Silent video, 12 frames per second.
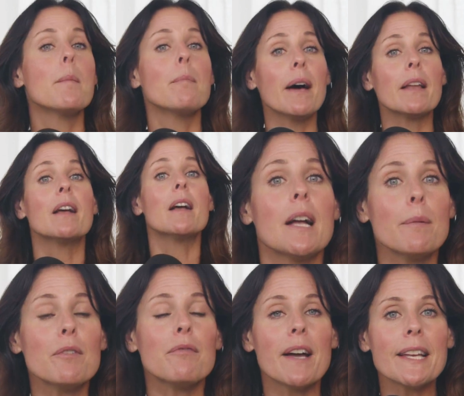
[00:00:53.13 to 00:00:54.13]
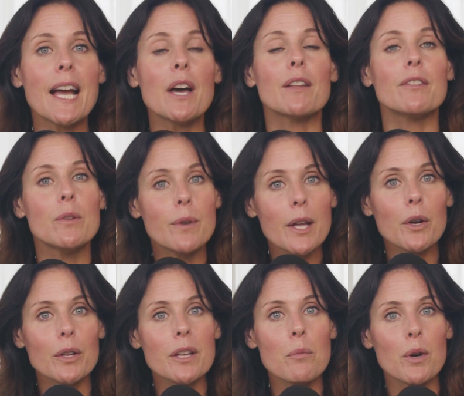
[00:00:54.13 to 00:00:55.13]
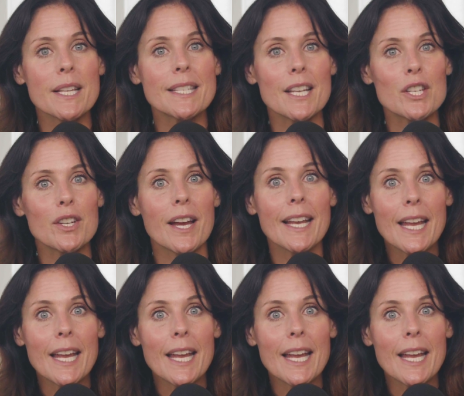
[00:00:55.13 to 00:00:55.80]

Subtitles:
But come to find out, if you get early morning sunshine